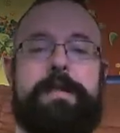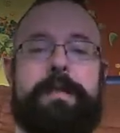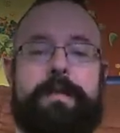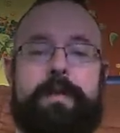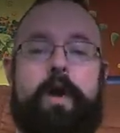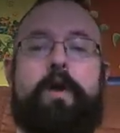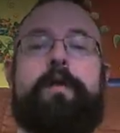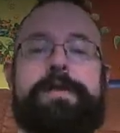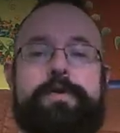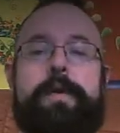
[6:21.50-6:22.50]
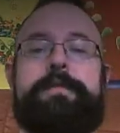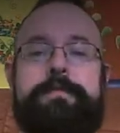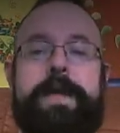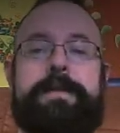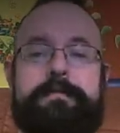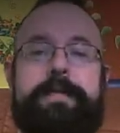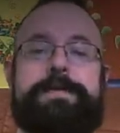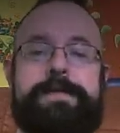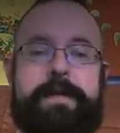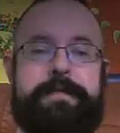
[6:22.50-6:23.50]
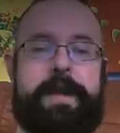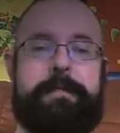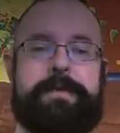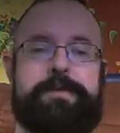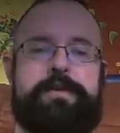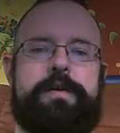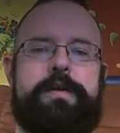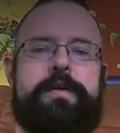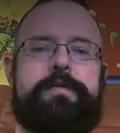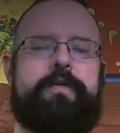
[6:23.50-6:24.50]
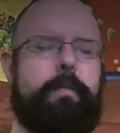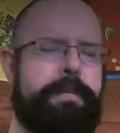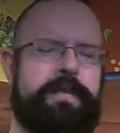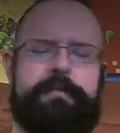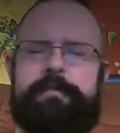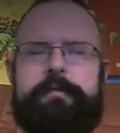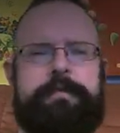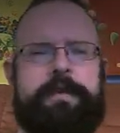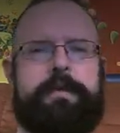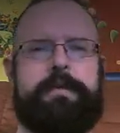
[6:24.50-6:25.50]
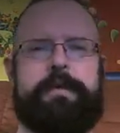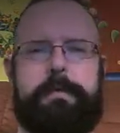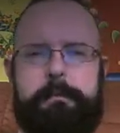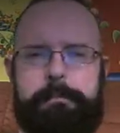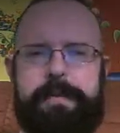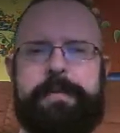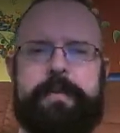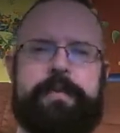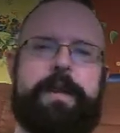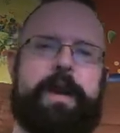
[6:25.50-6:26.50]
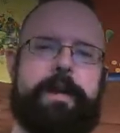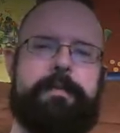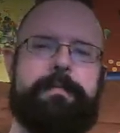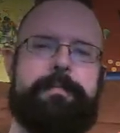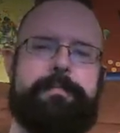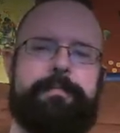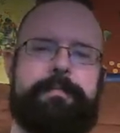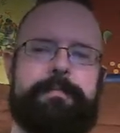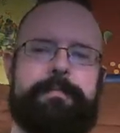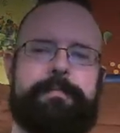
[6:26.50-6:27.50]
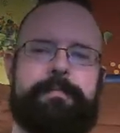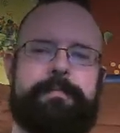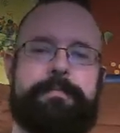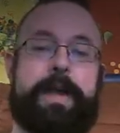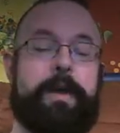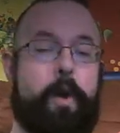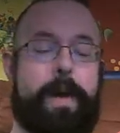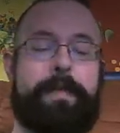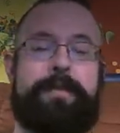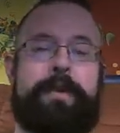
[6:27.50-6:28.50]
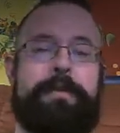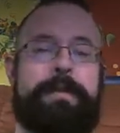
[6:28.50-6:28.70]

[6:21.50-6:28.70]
longer it's going to take to fix that damage. Don't be the 50. Be the good guy. Now go out there and be